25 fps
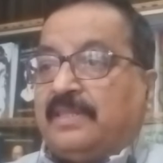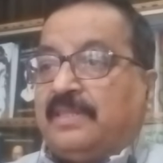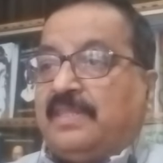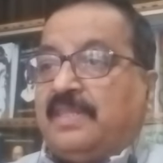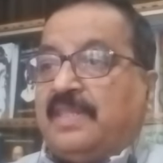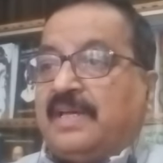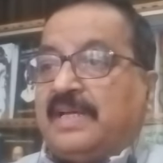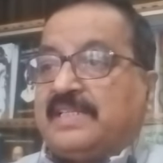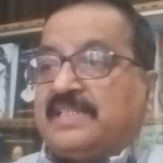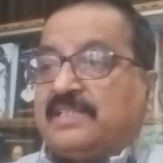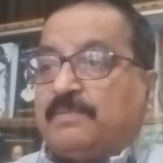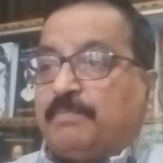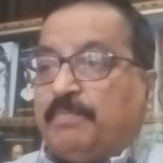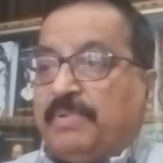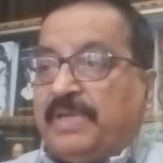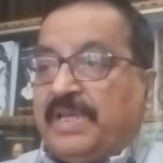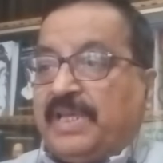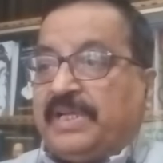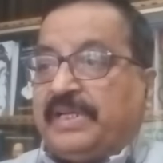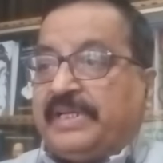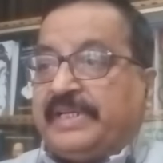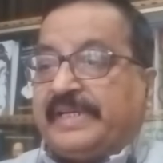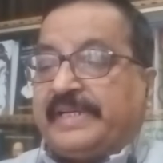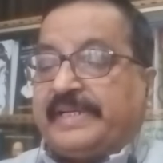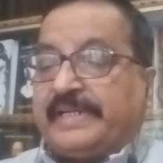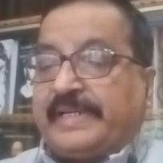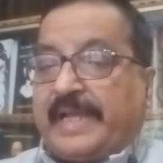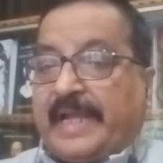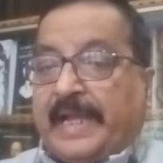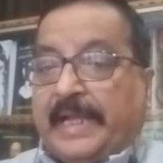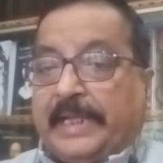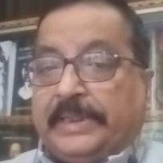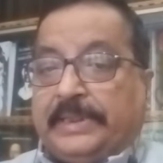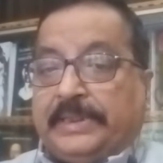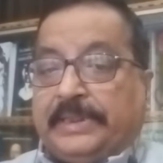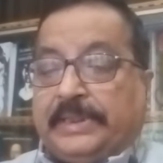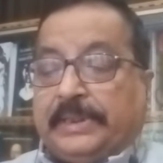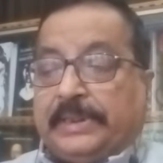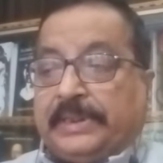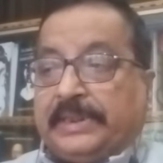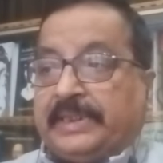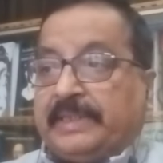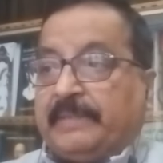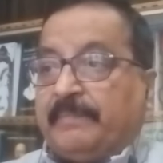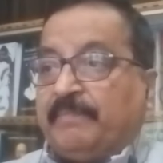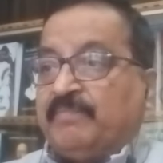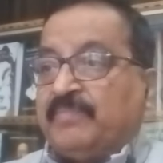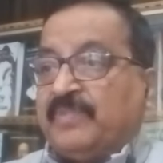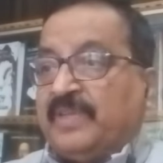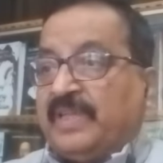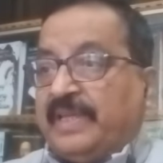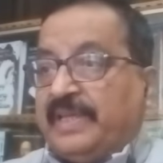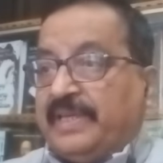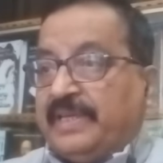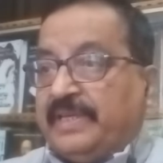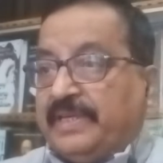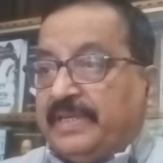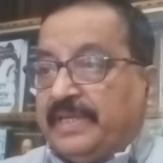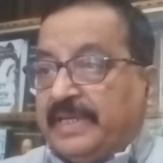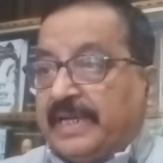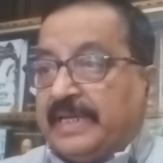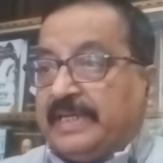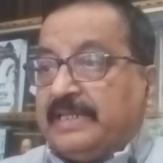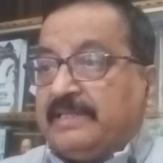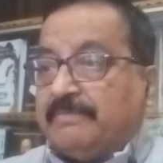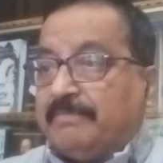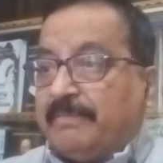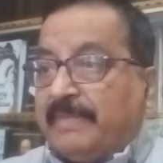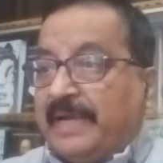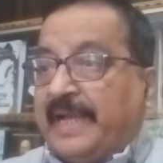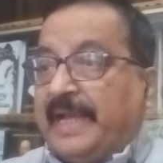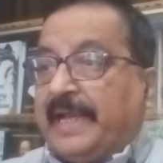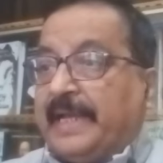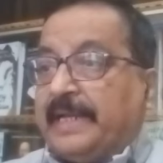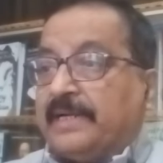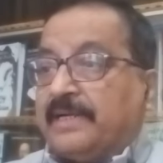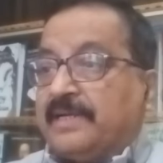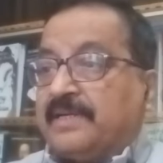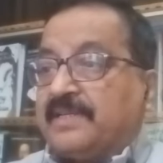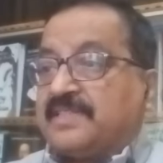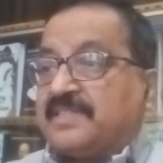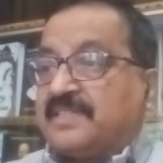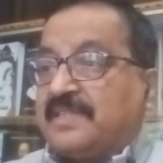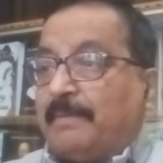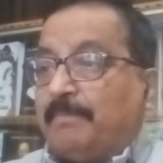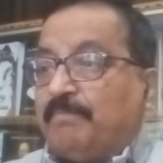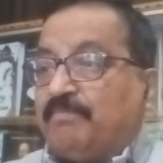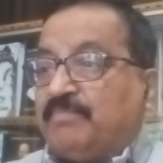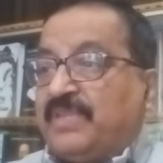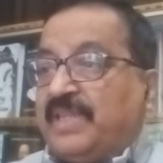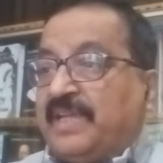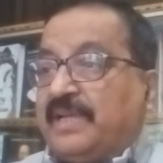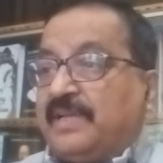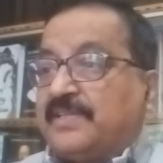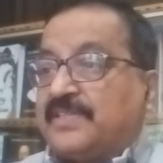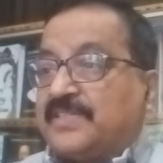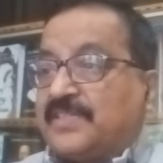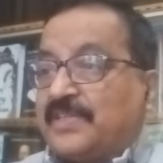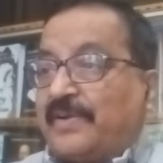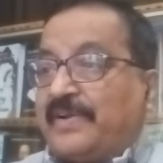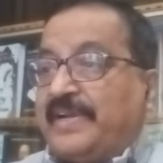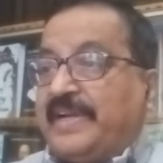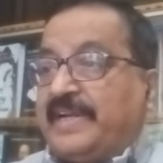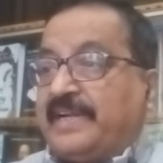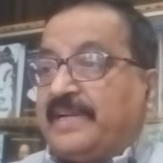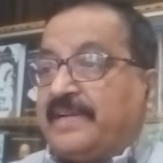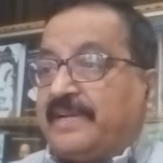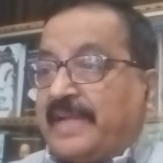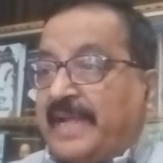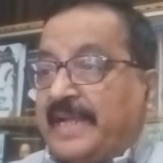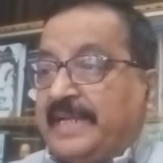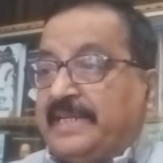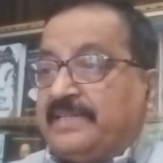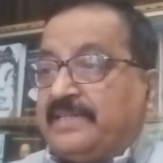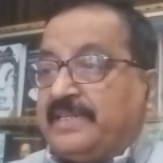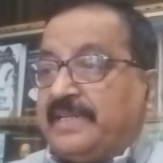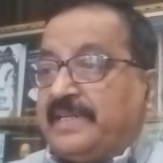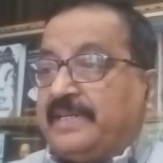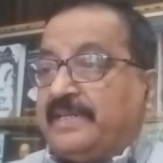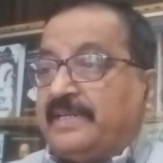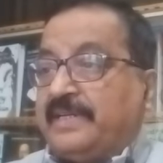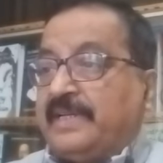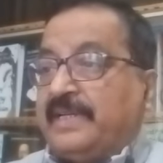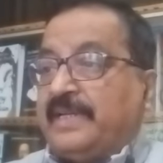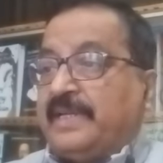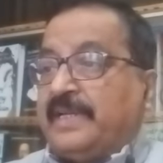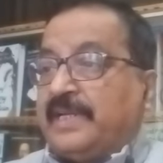the speaker and the young man, something Sonnet 19